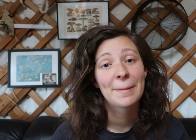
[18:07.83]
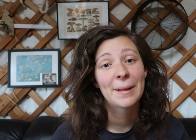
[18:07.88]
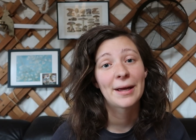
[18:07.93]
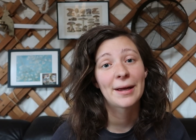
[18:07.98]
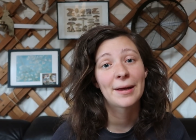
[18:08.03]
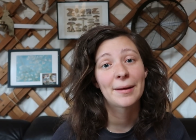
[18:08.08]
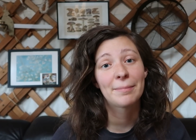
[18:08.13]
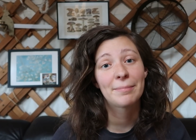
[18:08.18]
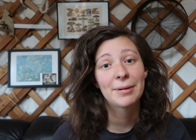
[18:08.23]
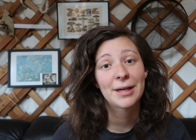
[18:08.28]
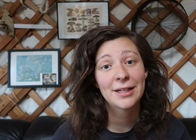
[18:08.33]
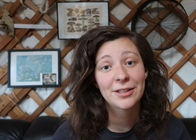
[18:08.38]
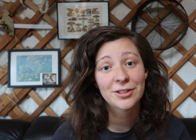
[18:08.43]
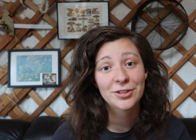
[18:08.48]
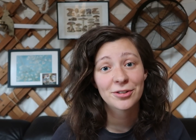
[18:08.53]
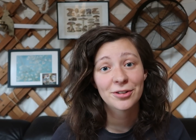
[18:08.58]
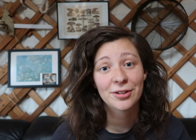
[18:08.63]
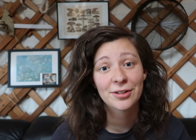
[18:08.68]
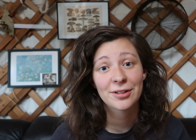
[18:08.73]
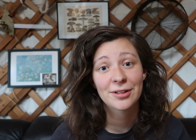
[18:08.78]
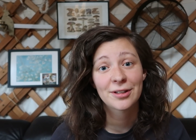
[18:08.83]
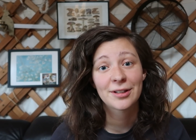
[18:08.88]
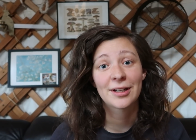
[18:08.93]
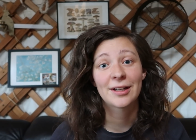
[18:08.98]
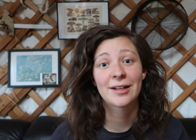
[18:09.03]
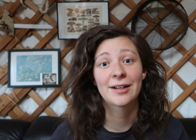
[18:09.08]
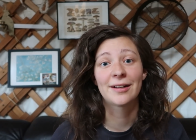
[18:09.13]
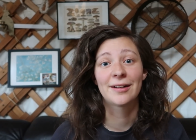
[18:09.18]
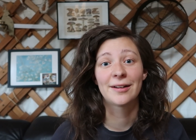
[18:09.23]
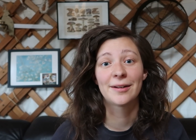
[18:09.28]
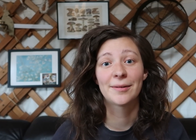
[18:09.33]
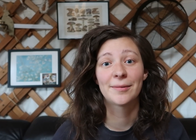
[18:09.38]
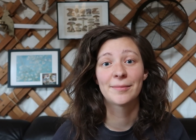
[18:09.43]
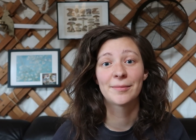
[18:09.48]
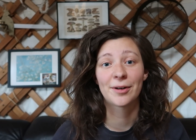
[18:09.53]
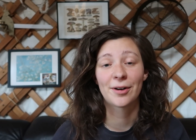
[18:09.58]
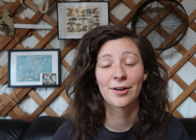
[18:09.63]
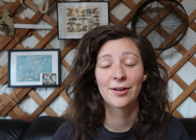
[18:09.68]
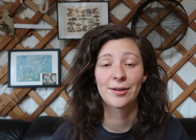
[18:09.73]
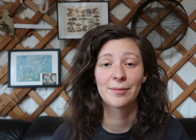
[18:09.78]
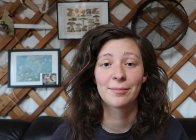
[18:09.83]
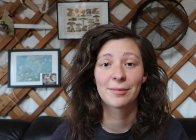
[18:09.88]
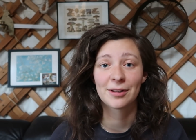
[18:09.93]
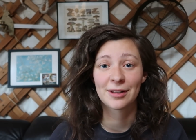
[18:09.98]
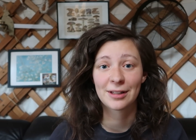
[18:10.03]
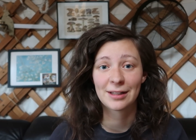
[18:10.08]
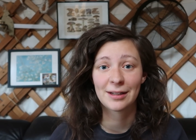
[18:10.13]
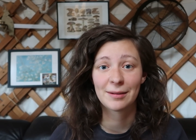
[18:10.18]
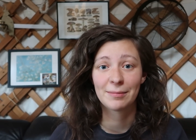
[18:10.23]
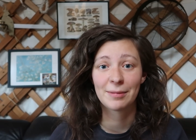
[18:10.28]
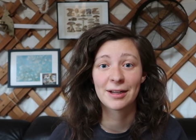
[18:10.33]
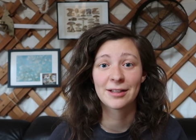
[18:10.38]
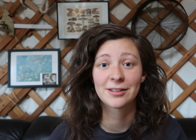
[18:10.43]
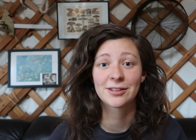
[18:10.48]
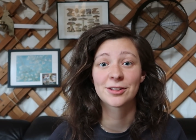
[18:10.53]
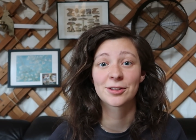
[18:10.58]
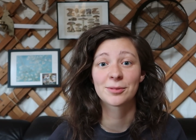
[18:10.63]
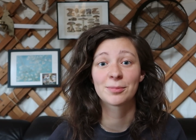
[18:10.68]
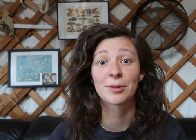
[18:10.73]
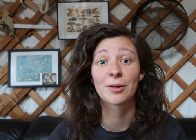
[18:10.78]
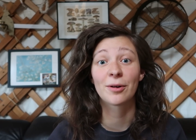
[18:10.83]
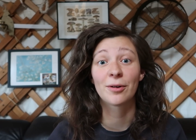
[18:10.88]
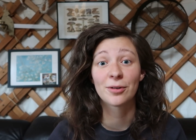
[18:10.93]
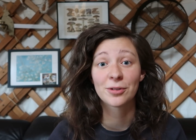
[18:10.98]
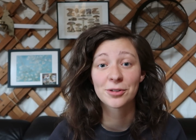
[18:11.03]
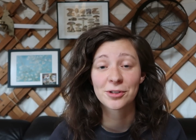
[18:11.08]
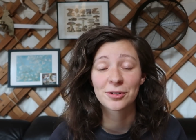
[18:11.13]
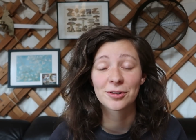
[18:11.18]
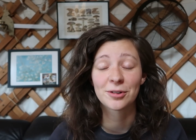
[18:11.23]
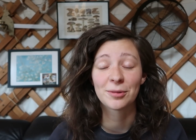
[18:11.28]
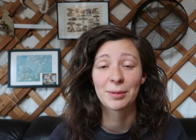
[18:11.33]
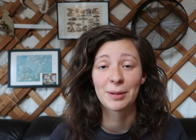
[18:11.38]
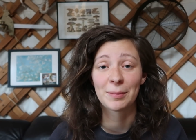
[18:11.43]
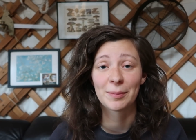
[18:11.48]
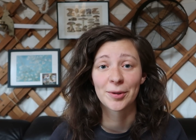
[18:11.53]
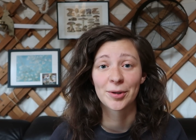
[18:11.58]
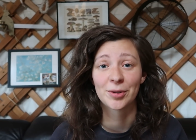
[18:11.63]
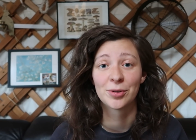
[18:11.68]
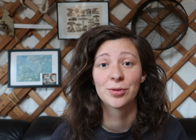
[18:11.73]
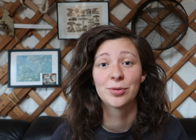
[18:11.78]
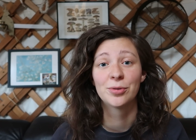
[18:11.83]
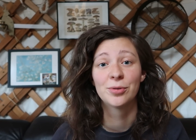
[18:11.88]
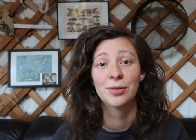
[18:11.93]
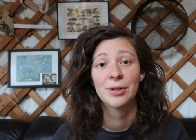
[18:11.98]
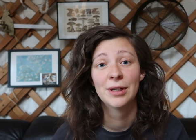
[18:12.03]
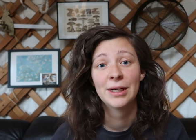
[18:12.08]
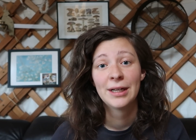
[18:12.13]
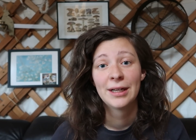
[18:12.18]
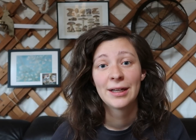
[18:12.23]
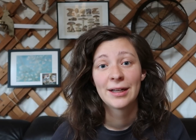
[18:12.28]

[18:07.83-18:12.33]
uh, patron um, on a monthly basis, but also the people who